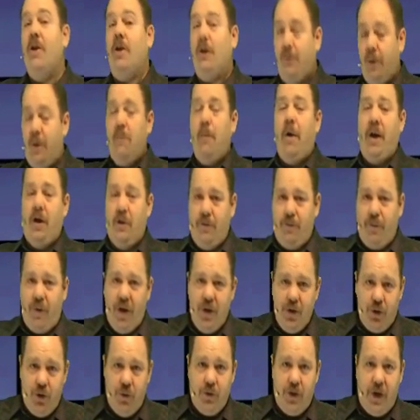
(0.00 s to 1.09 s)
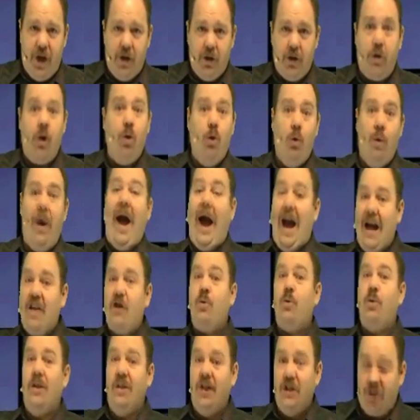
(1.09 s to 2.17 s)
including my good friend Joe Taylor, who
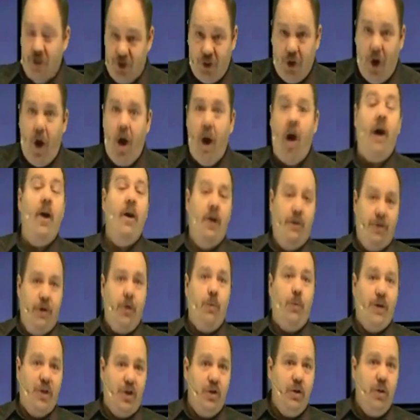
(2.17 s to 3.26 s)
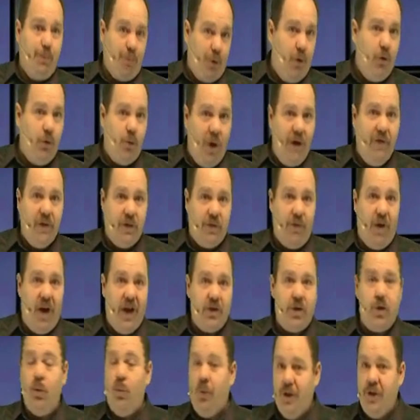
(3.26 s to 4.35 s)
actually saw the original Protoavis
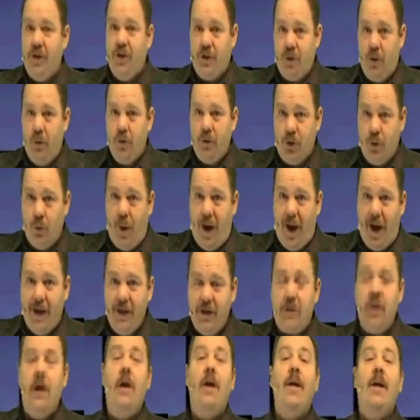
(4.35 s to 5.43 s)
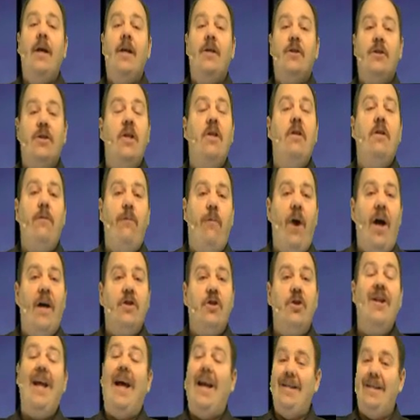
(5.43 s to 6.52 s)
fossil with his own two eyes, see the
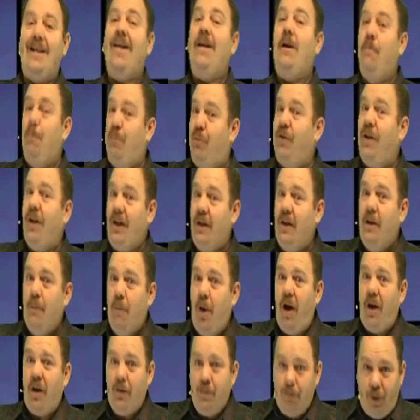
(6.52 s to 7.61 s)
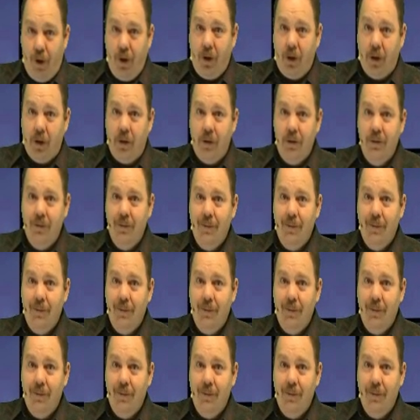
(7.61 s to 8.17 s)
fossil as a completely modern bird.